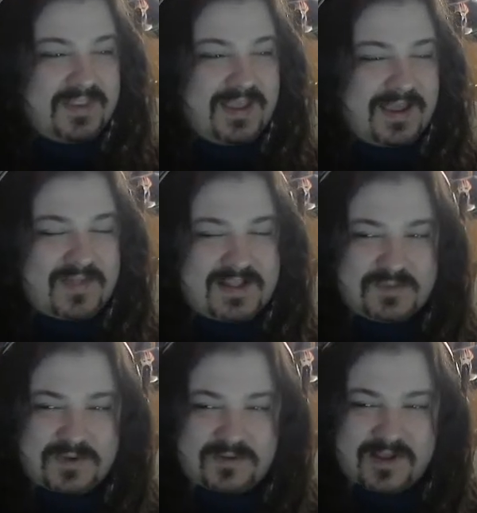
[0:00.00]
and that's
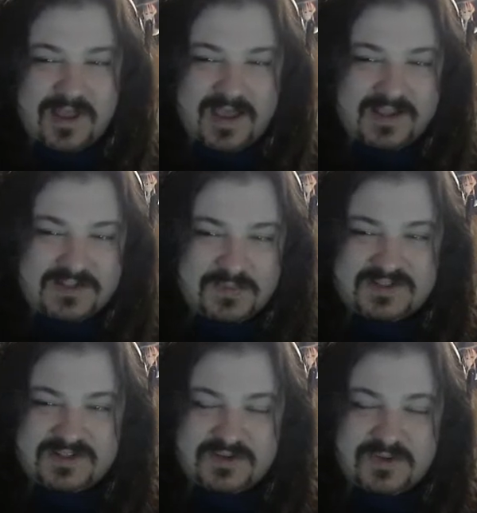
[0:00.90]
what eggs him
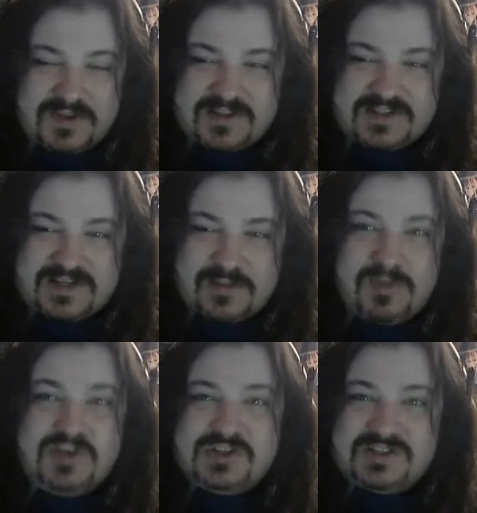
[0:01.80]
into doing these like
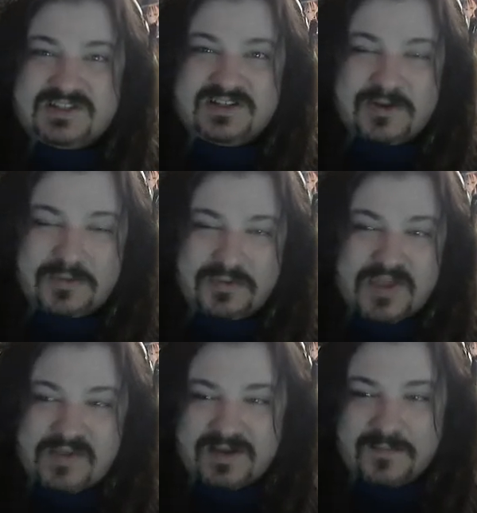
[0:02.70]
missions to go
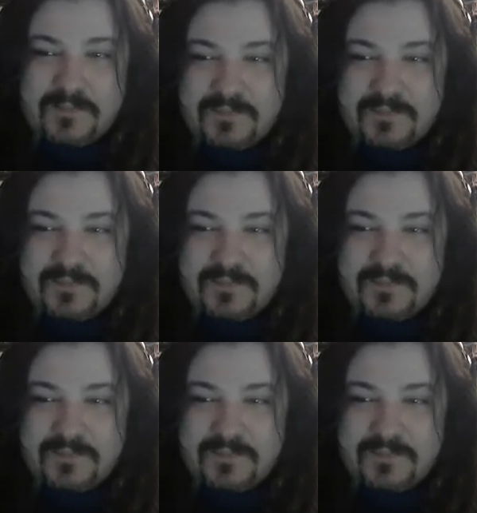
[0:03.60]
thieving.